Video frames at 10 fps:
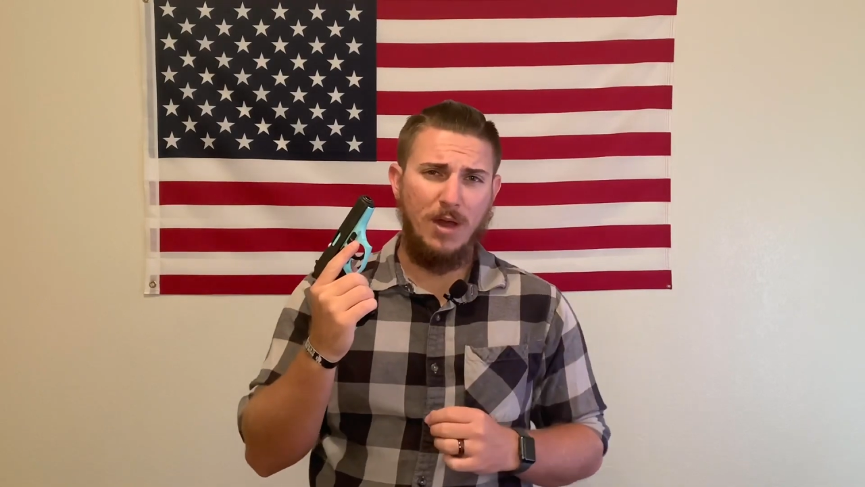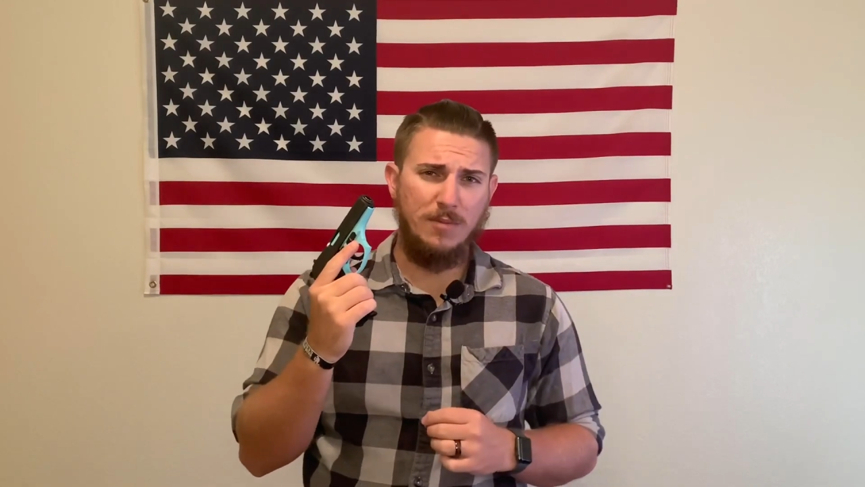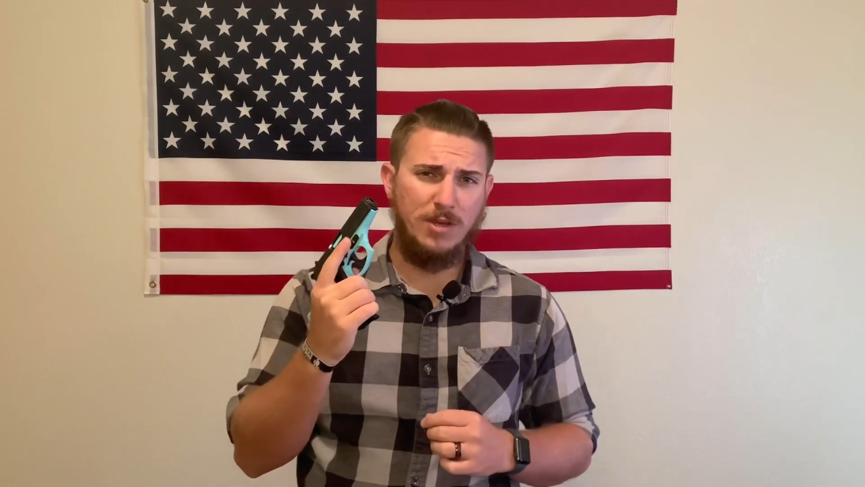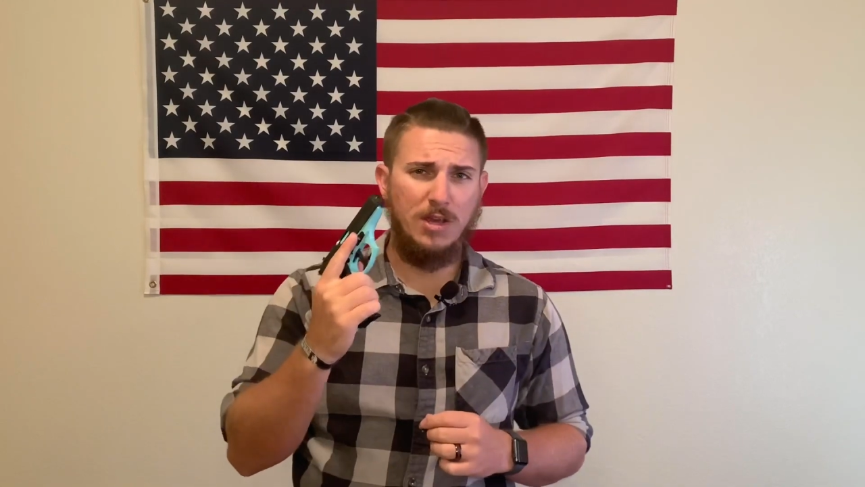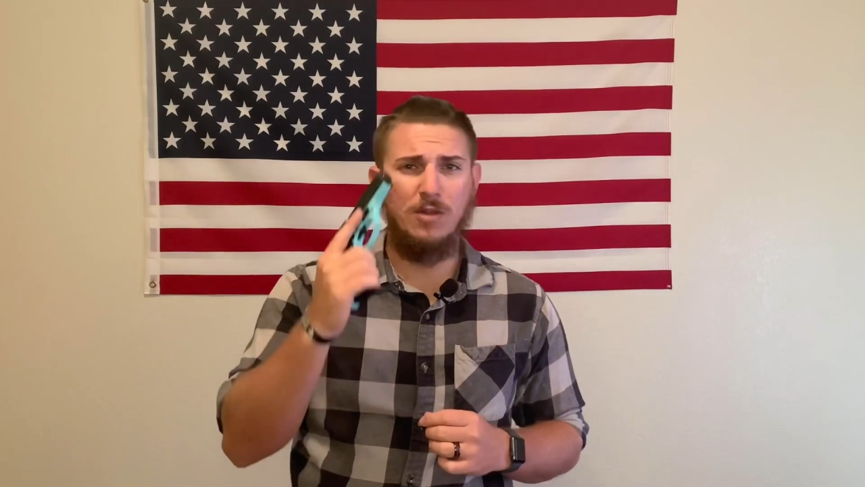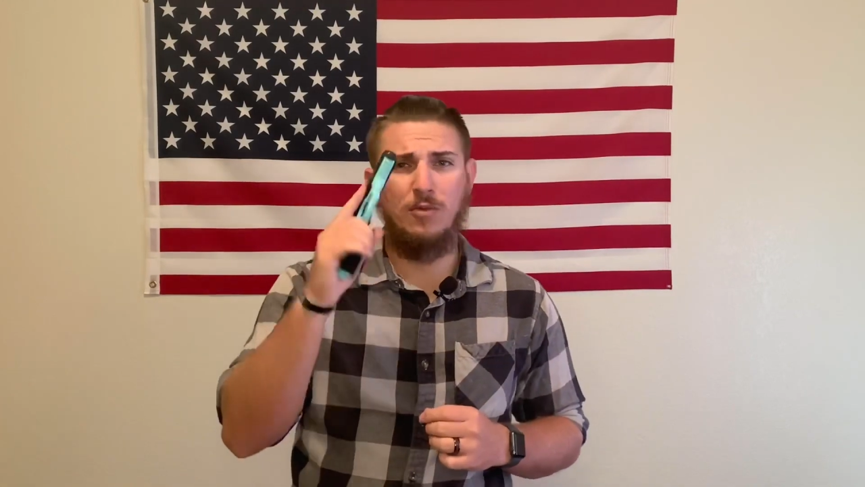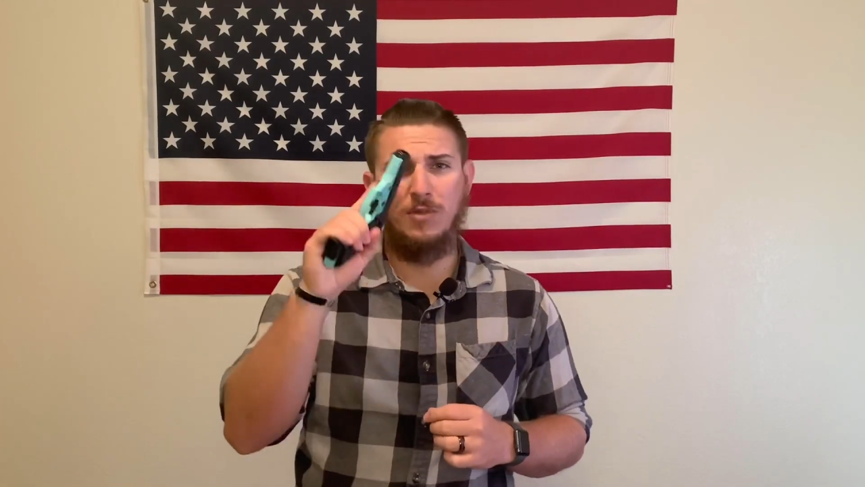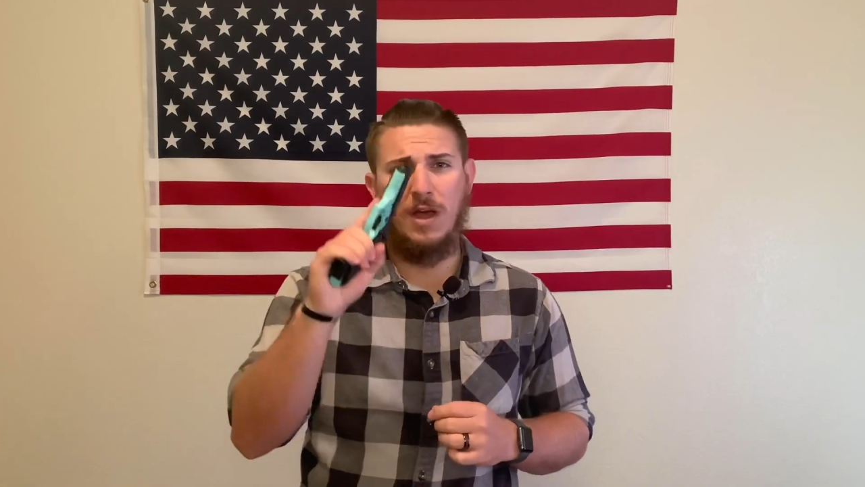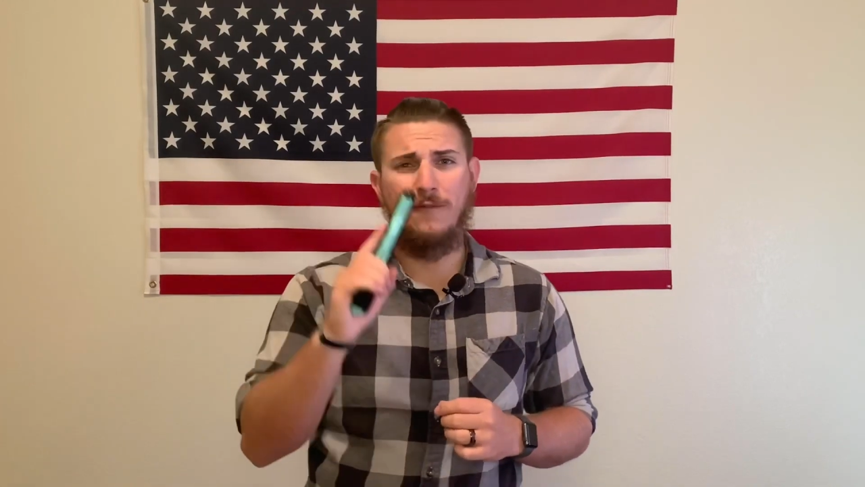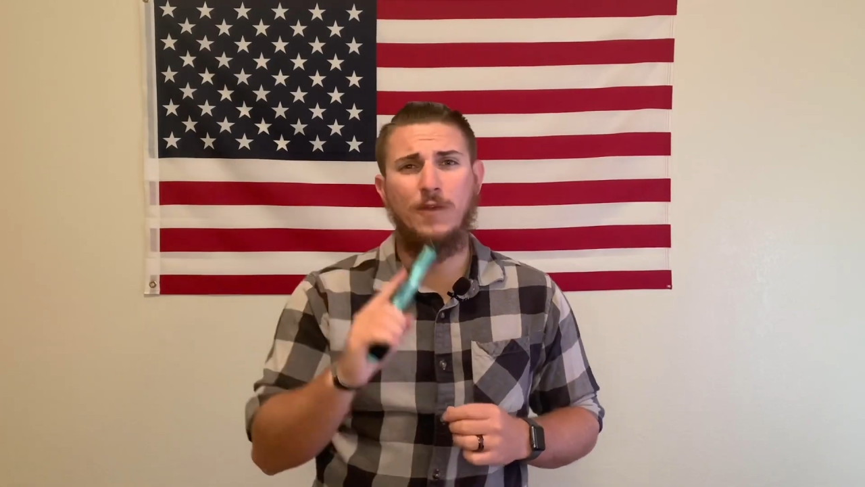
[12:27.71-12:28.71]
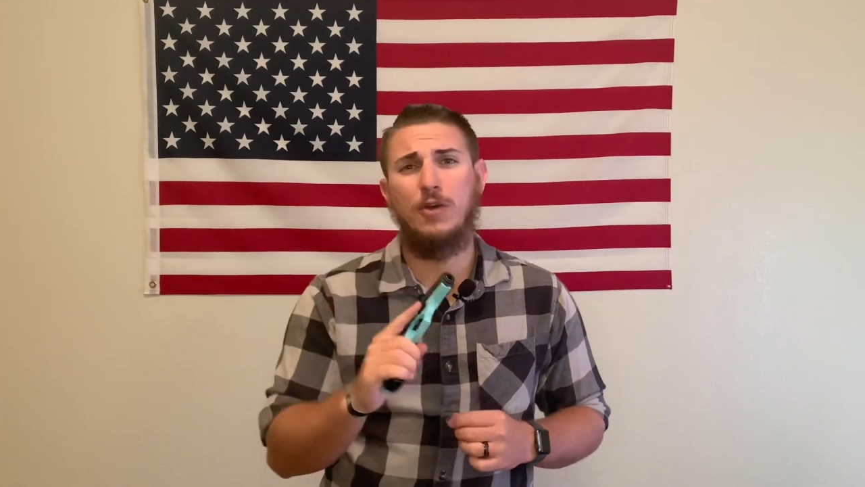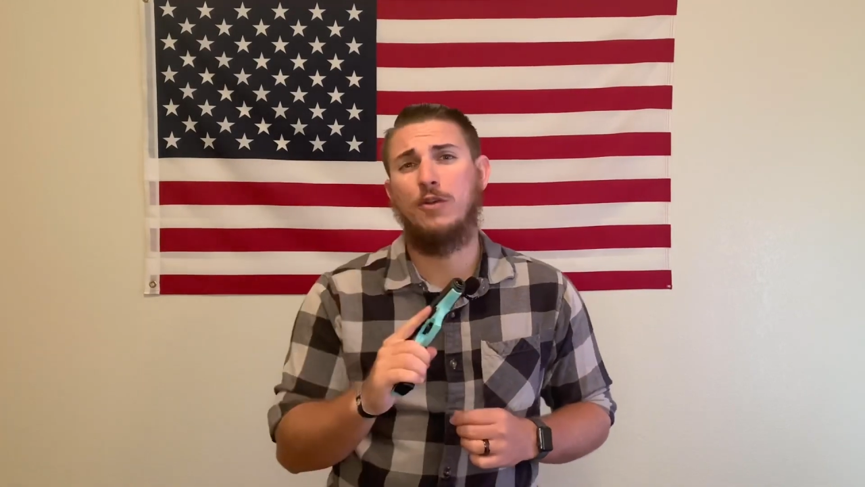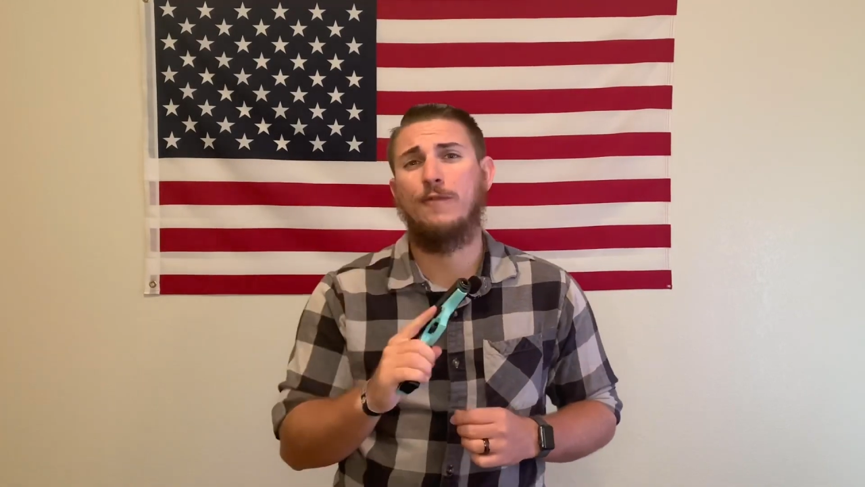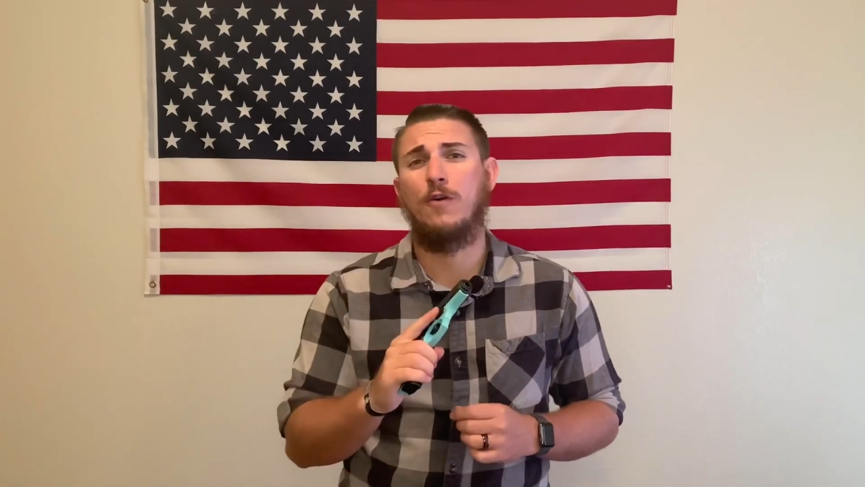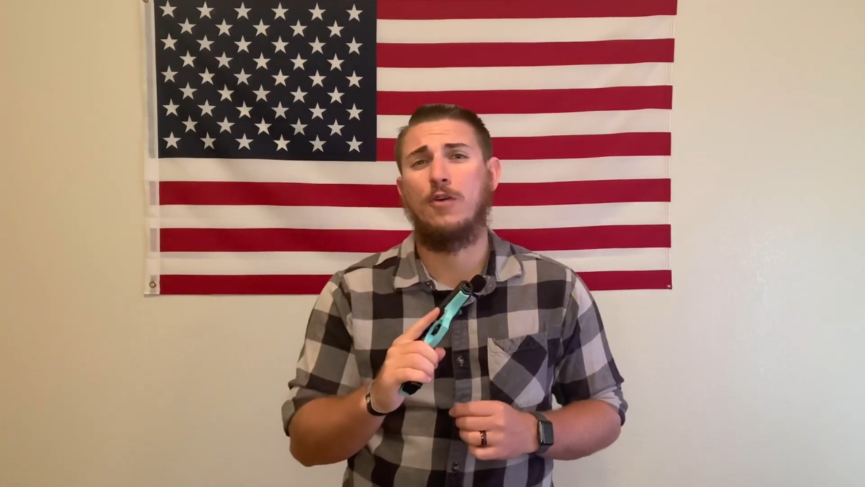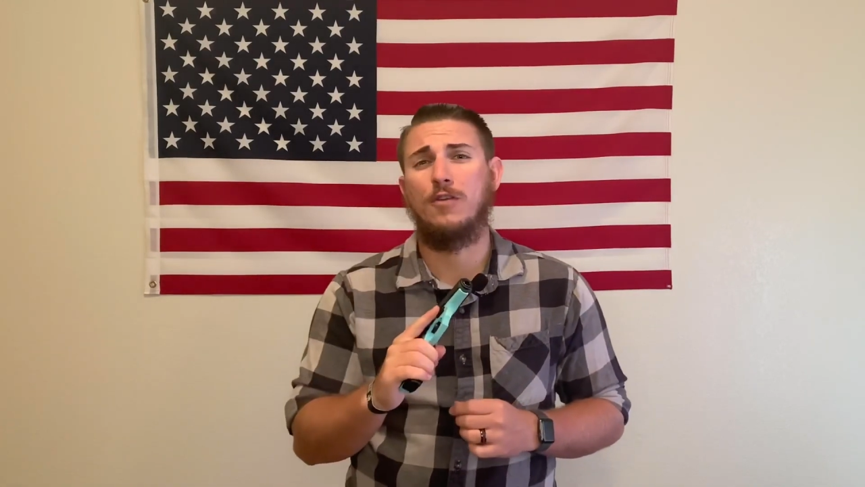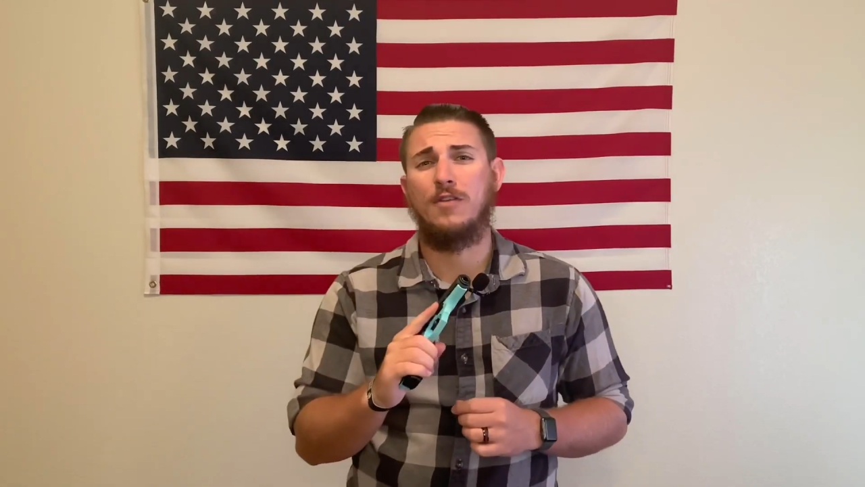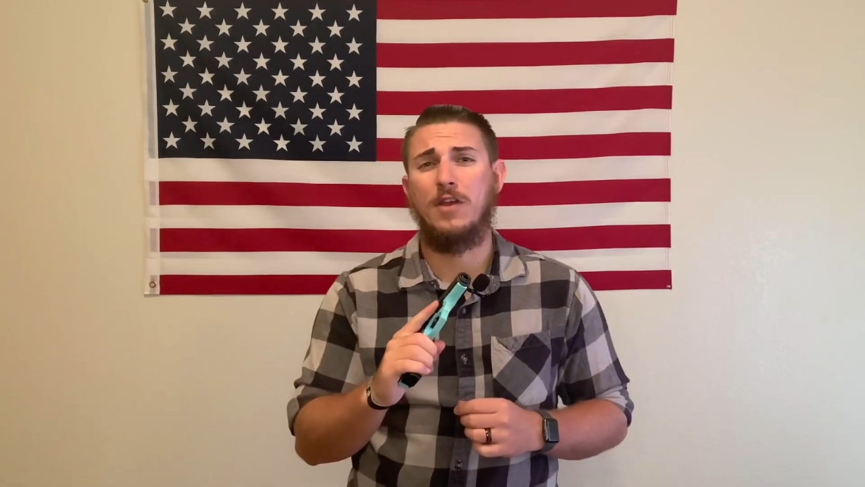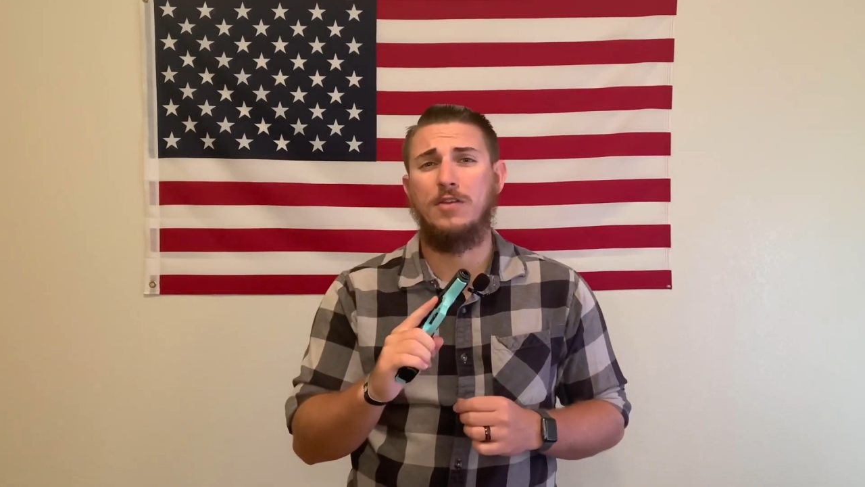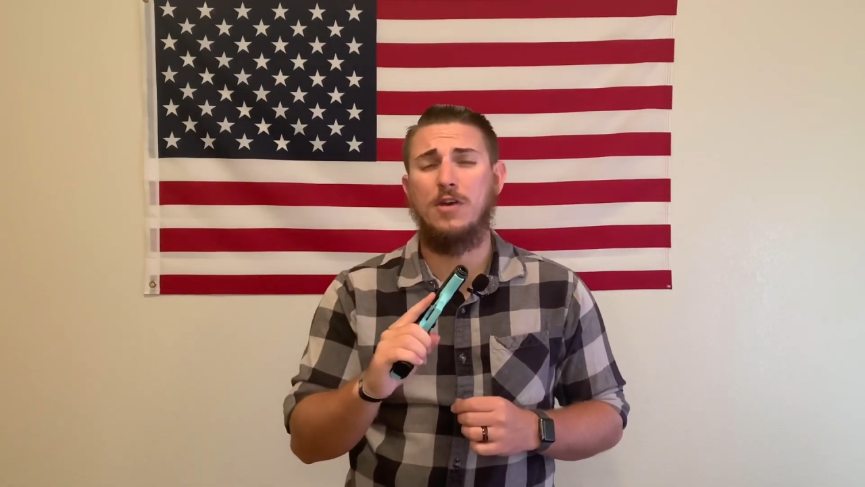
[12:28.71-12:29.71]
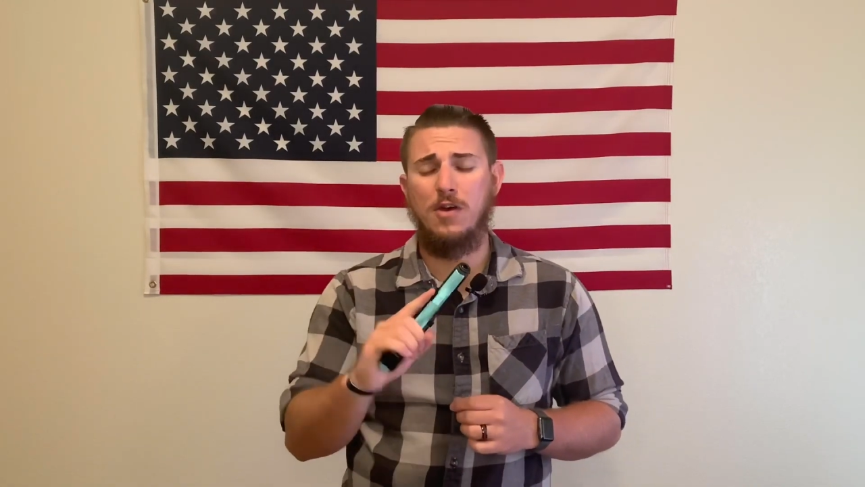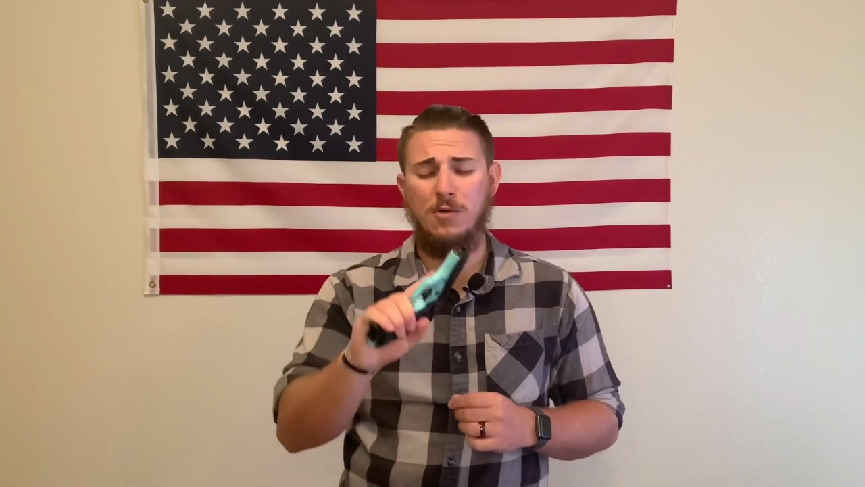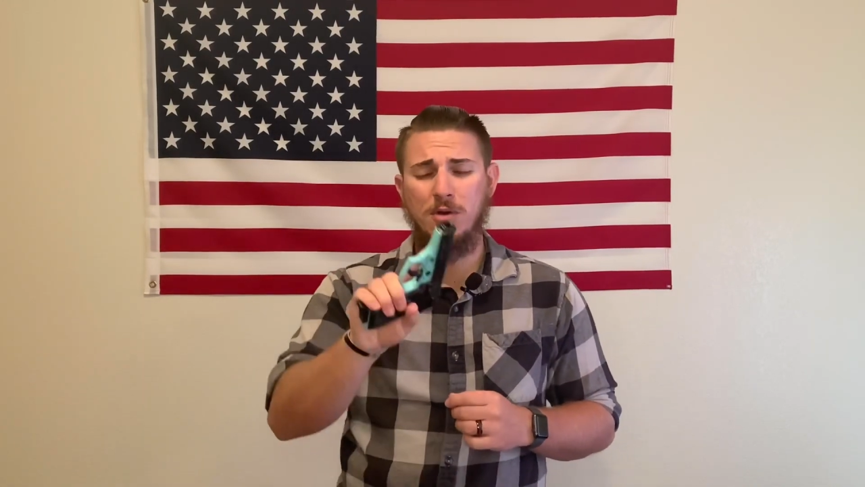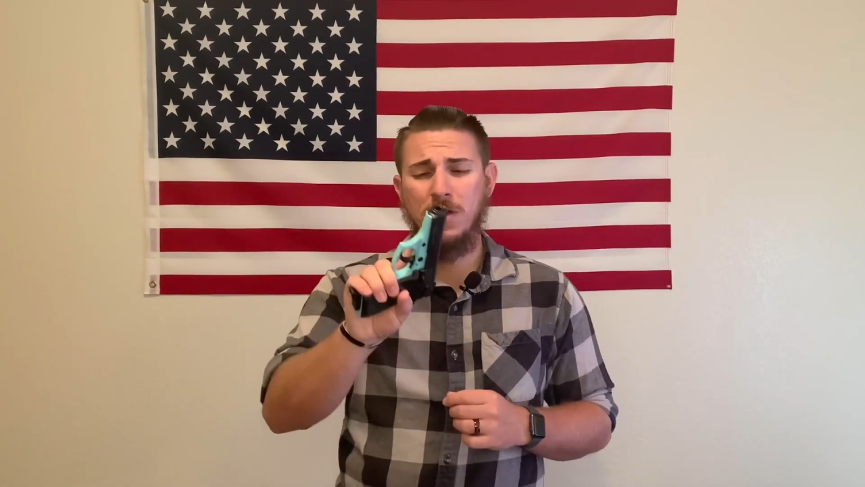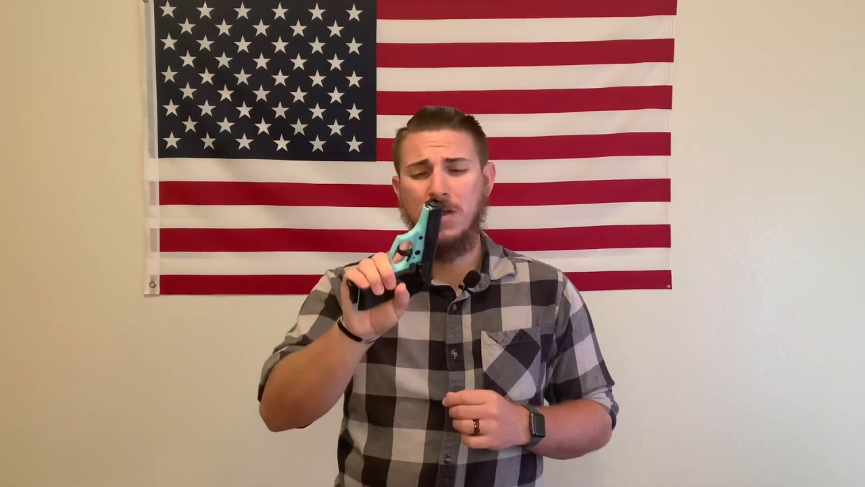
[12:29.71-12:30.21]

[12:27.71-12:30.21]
me and it will not fail you as far as I know.